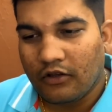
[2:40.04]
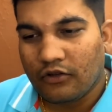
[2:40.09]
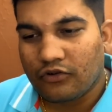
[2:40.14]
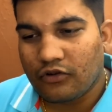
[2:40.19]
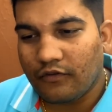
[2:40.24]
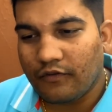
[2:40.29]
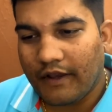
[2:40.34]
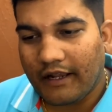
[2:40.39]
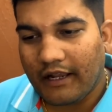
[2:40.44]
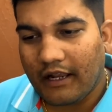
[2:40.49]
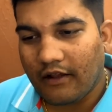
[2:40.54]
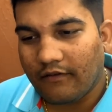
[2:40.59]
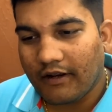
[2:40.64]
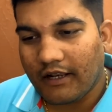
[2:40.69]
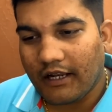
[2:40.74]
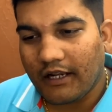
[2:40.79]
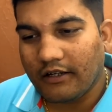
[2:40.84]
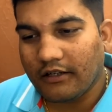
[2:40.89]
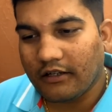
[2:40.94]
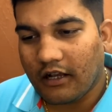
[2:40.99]
So whenever
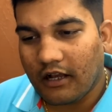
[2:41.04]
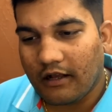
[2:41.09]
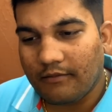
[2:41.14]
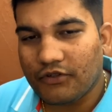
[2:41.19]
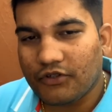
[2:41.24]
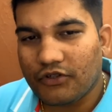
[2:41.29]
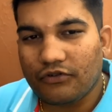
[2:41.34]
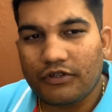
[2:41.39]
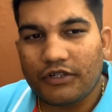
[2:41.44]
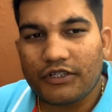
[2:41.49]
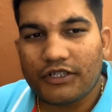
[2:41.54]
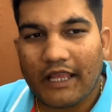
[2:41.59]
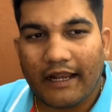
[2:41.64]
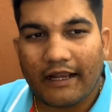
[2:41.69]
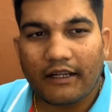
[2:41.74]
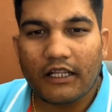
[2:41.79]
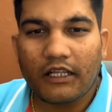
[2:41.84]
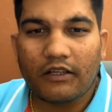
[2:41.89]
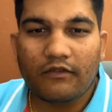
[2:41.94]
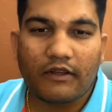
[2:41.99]
it comes to
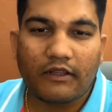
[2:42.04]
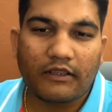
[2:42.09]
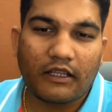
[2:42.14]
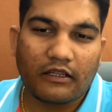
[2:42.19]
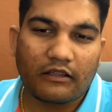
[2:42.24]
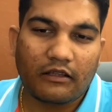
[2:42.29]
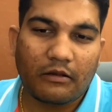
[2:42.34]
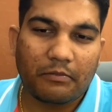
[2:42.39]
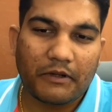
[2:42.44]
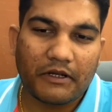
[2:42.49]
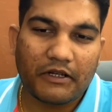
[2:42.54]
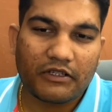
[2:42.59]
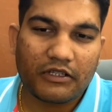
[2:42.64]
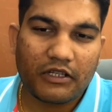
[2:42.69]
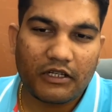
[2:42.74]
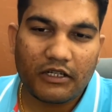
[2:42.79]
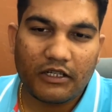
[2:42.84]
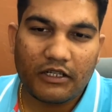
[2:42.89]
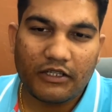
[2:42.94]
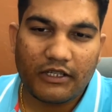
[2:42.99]
deciding whether the
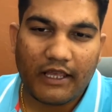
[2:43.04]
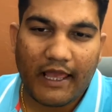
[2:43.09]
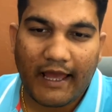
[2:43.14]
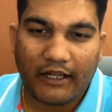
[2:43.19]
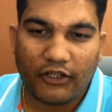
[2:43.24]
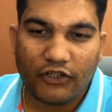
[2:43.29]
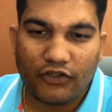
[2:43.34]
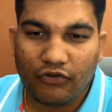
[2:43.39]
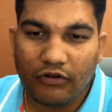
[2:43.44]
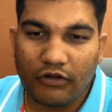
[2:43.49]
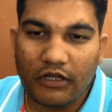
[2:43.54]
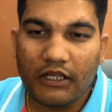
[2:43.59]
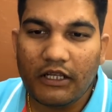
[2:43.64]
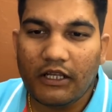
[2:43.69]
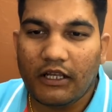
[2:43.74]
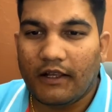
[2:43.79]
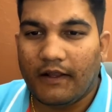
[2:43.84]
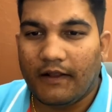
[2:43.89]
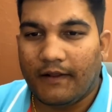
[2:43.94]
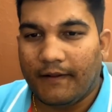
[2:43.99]
person is
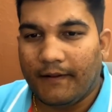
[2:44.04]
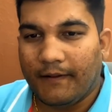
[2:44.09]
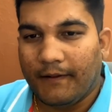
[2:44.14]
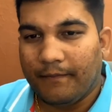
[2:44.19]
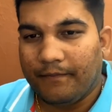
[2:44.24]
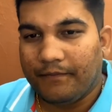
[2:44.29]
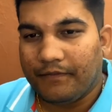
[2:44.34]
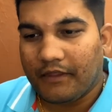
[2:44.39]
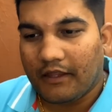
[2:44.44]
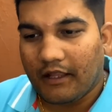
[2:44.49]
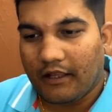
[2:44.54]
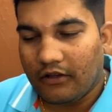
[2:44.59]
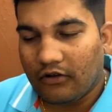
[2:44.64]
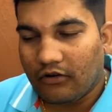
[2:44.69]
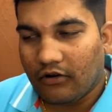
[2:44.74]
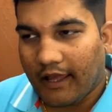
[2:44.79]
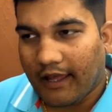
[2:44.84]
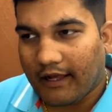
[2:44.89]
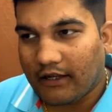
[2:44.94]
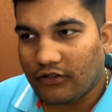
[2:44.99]
actually, you
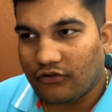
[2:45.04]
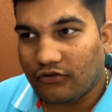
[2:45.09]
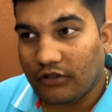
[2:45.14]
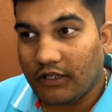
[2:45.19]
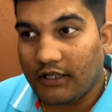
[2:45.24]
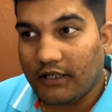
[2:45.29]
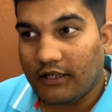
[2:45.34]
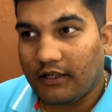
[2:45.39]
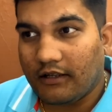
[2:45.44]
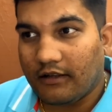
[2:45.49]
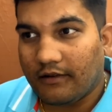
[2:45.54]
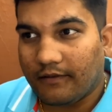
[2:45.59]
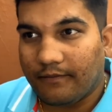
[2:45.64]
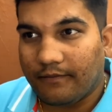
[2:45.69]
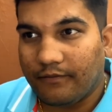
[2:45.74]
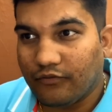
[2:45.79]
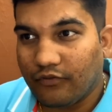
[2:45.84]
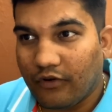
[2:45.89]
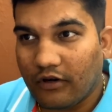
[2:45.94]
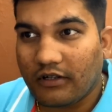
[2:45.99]
know, actually
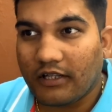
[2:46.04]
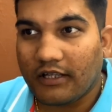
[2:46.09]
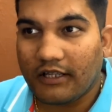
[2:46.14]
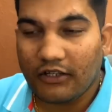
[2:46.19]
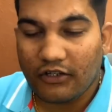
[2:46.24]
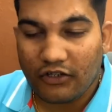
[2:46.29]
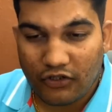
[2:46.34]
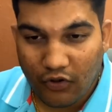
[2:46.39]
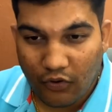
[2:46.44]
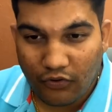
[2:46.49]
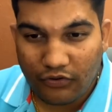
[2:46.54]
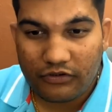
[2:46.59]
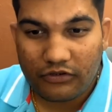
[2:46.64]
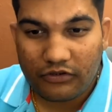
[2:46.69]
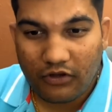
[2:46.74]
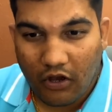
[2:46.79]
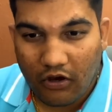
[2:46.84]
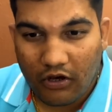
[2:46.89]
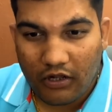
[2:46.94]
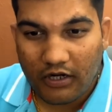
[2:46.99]
what he
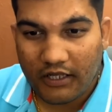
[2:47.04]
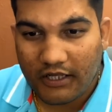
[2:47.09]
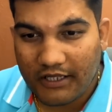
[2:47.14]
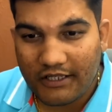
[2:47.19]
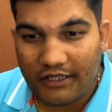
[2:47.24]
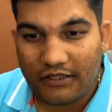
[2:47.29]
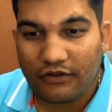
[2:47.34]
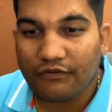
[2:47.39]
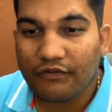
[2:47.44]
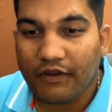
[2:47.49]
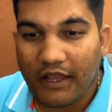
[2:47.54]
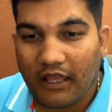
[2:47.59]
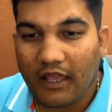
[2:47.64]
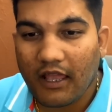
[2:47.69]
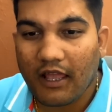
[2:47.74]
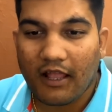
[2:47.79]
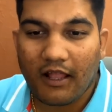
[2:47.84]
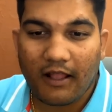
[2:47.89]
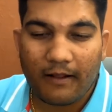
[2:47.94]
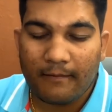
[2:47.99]
shows or he is
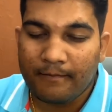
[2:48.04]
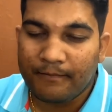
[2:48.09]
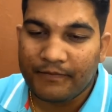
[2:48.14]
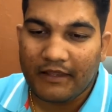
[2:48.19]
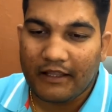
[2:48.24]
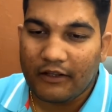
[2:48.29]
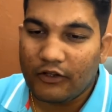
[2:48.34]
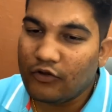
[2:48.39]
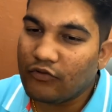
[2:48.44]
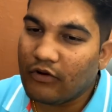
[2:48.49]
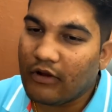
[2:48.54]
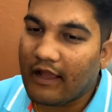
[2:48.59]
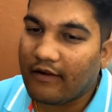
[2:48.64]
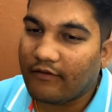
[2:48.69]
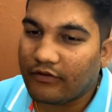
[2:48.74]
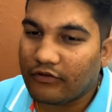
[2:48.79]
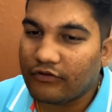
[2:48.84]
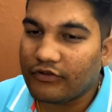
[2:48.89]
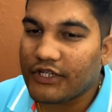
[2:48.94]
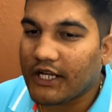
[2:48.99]
faking, you
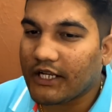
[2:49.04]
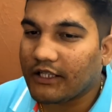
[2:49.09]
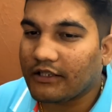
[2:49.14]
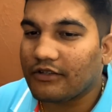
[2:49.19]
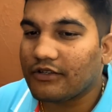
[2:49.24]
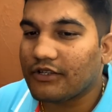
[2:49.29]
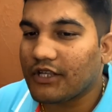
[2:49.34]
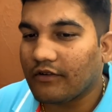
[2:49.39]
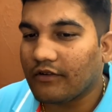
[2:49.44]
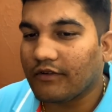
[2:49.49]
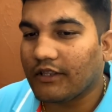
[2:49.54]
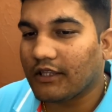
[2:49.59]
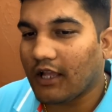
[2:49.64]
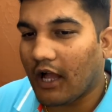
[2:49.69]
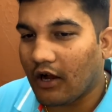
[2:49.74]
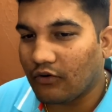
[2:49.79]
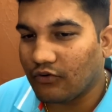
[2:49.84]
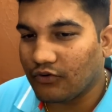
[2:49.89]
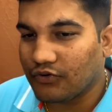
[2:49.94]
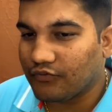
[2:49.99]
have to check the seventh
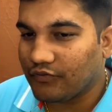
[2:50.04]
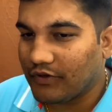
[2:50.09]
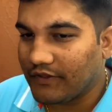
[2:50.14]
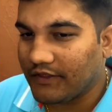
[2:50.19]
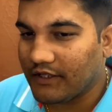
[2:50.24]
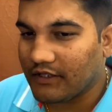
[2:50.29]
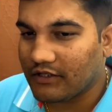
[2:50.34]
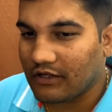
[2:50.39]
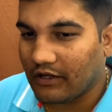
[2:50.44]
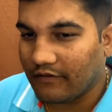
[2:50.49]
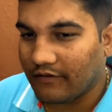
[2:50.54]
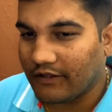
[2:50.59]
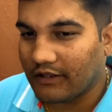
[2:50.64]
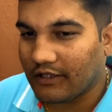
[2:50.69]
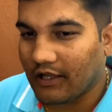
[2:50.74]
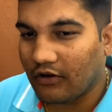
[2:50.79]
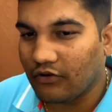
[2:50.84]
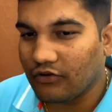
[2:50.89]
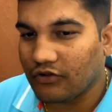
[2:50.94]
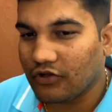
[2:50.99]
house. When the
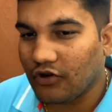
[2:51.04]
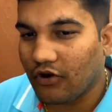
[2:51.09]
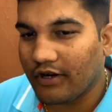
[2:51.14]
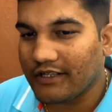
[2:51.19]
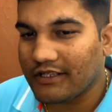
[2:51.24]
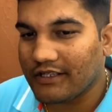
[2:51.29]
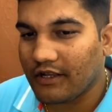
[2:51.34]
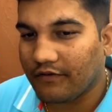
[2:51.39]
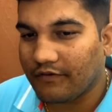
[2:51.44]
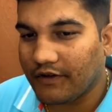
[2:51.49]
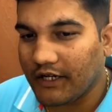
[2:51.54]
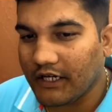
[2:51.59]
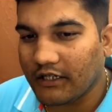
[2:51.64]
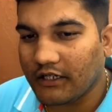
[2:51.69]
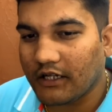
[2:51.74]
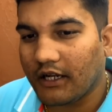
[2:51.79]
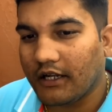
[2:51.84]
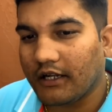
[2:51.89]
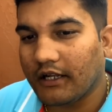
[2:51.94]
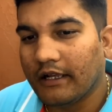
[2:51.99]
seventh house lord is
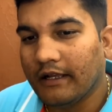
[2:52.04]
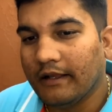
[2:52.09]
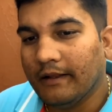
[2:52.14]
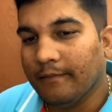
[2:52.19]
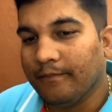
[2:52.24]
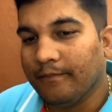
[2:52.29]
afflicted,